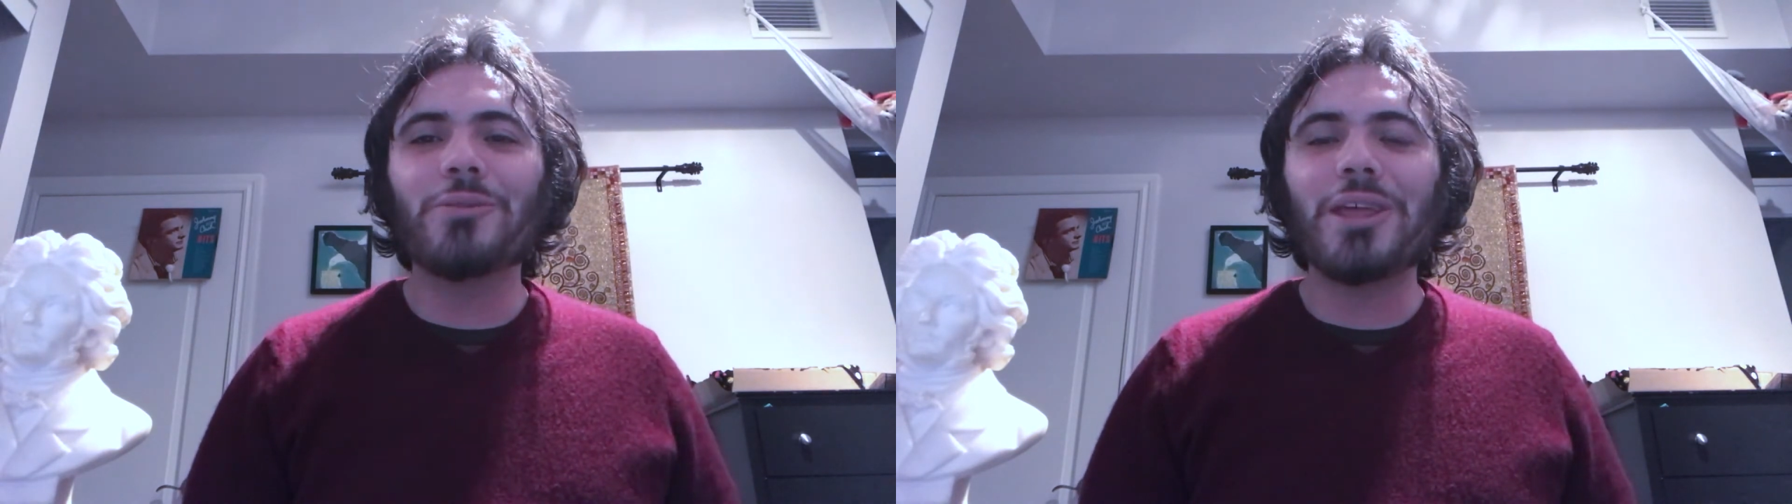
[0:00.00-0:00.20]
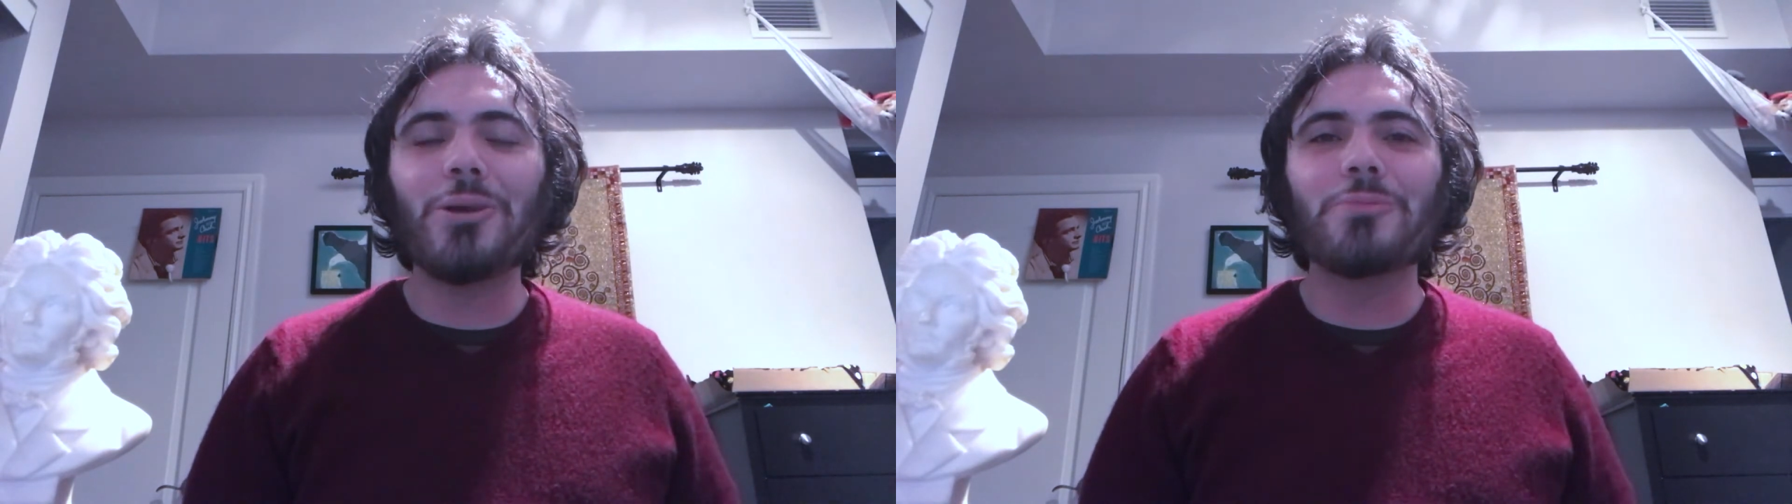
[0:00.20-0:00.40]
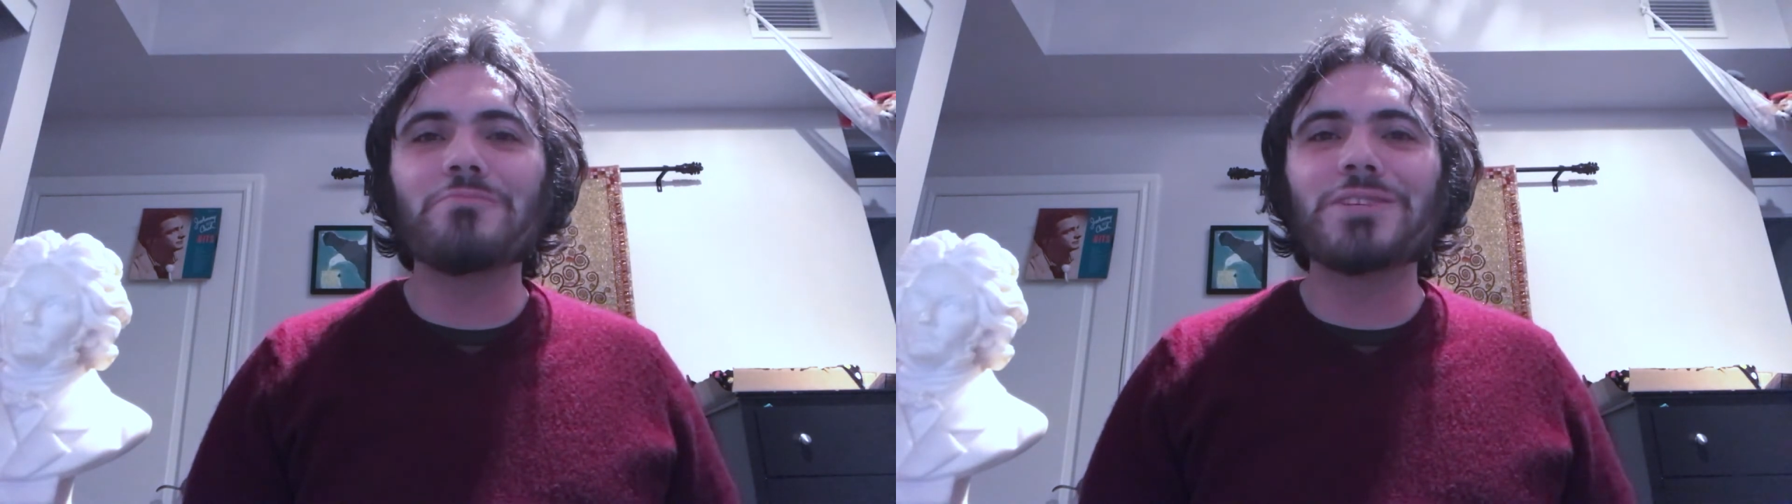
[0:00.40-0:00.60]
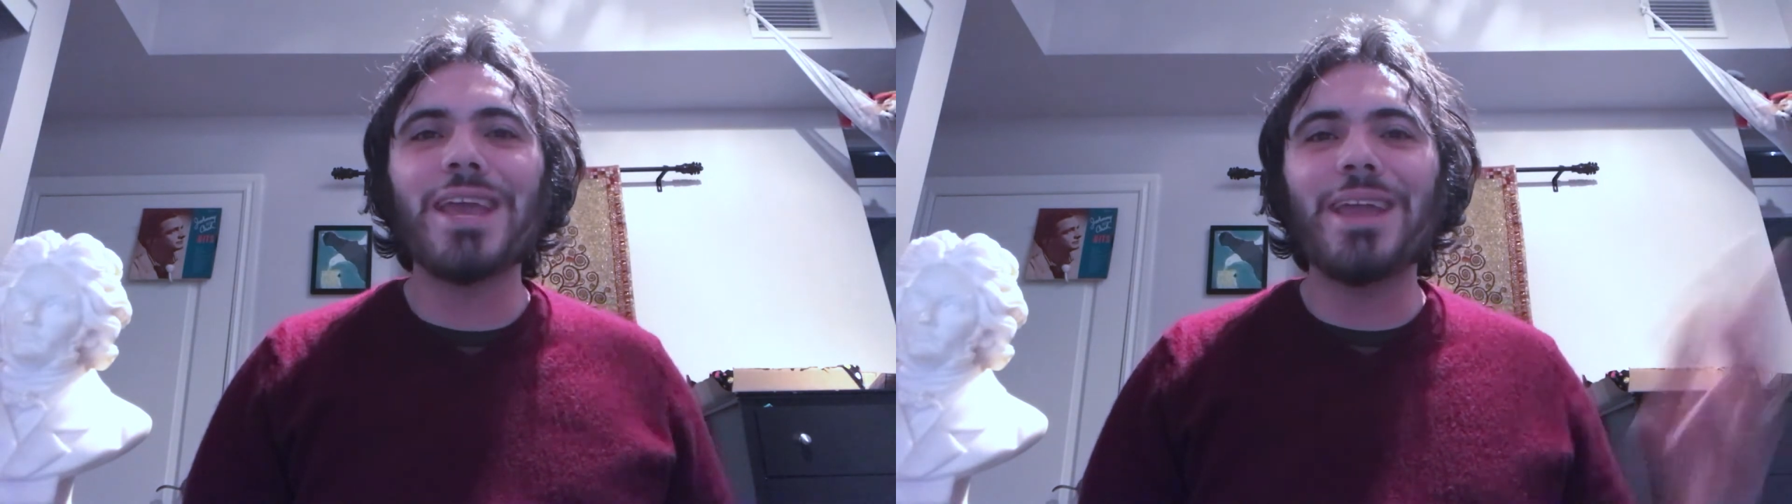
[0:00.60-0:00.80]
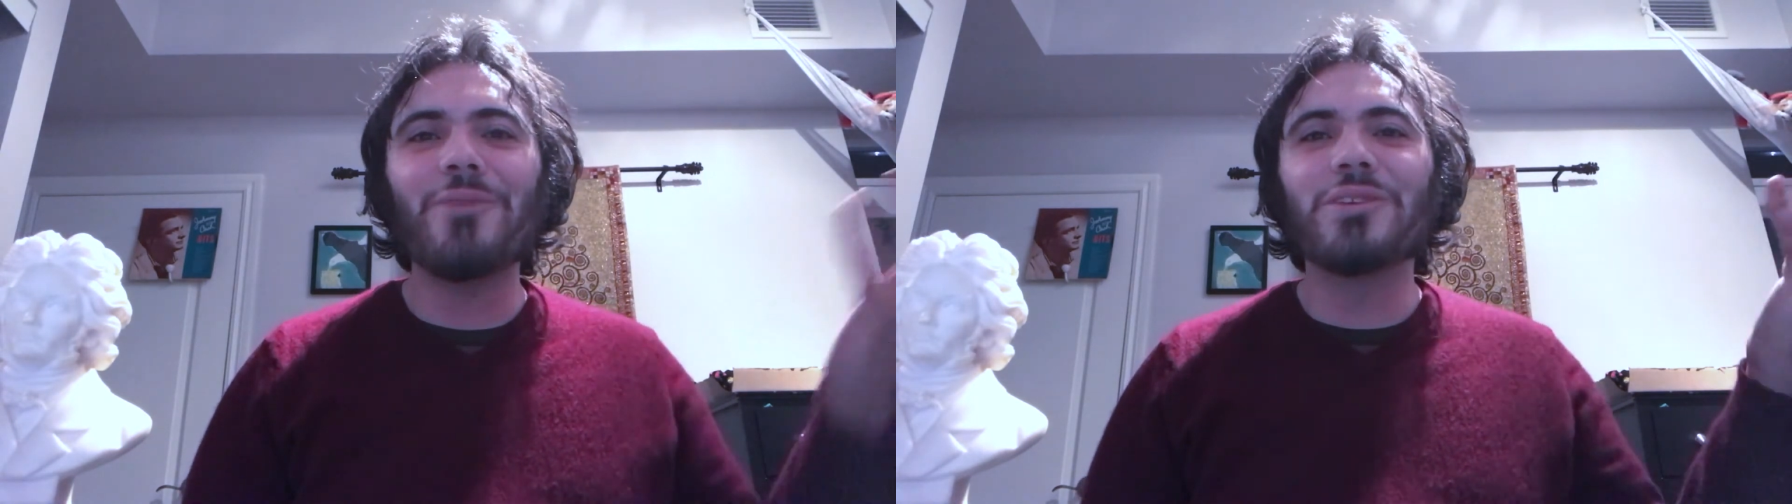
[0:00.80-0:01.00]
they don't
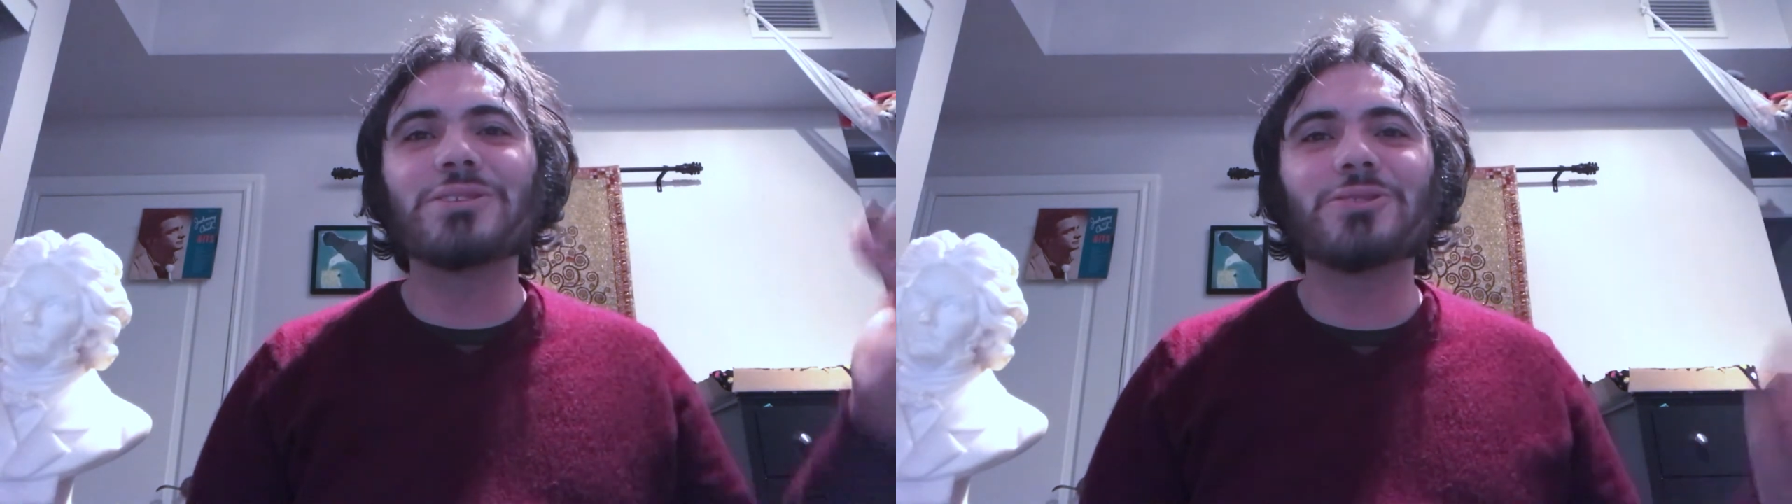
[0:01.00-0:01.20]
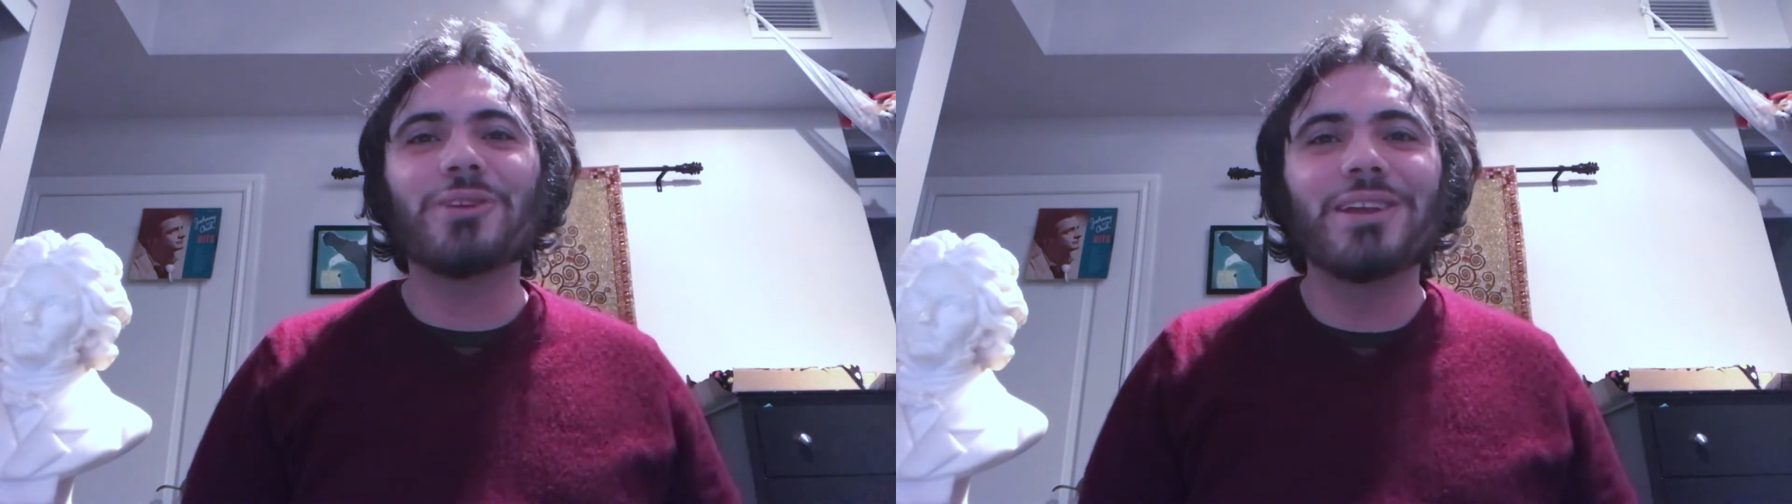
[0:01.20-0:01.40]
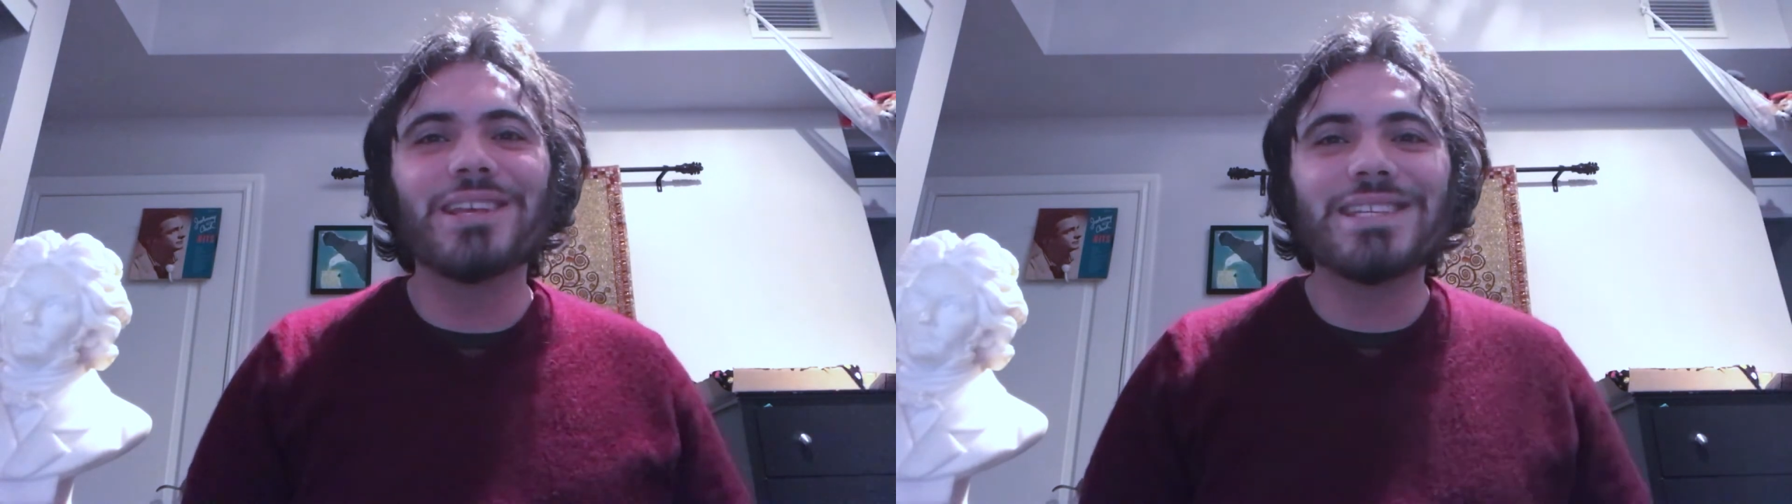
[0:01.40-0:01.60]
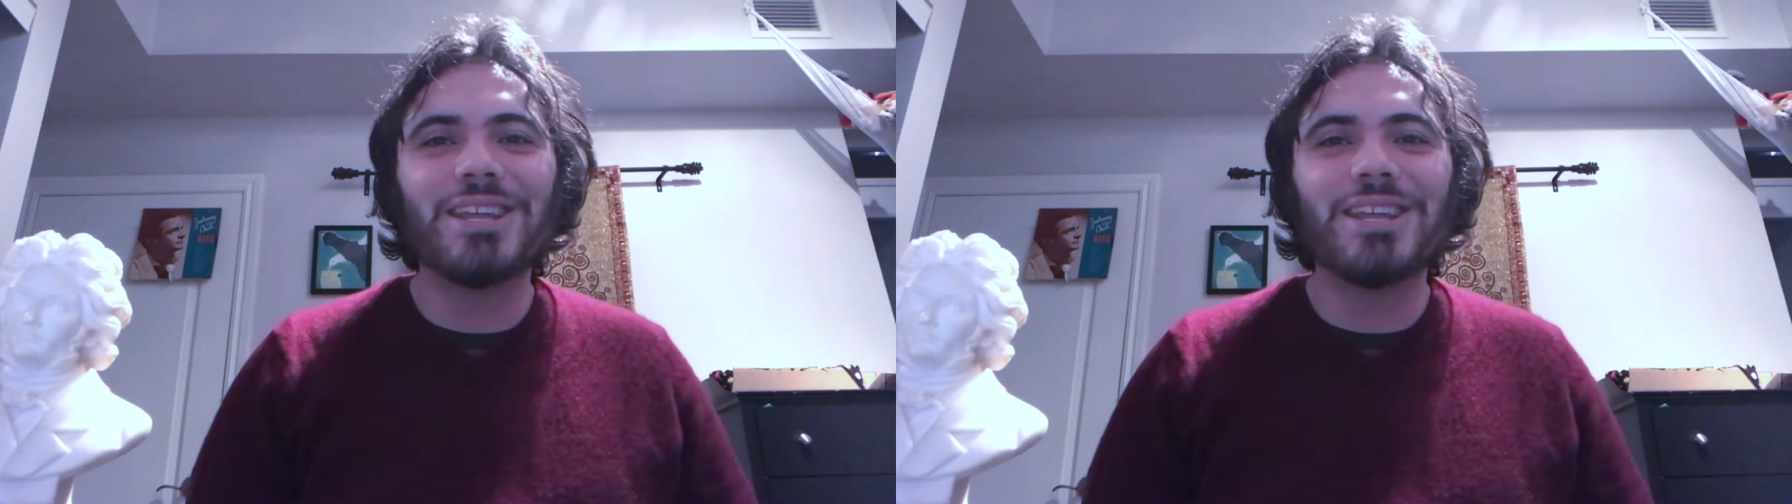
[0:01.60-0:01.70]
take out the strings.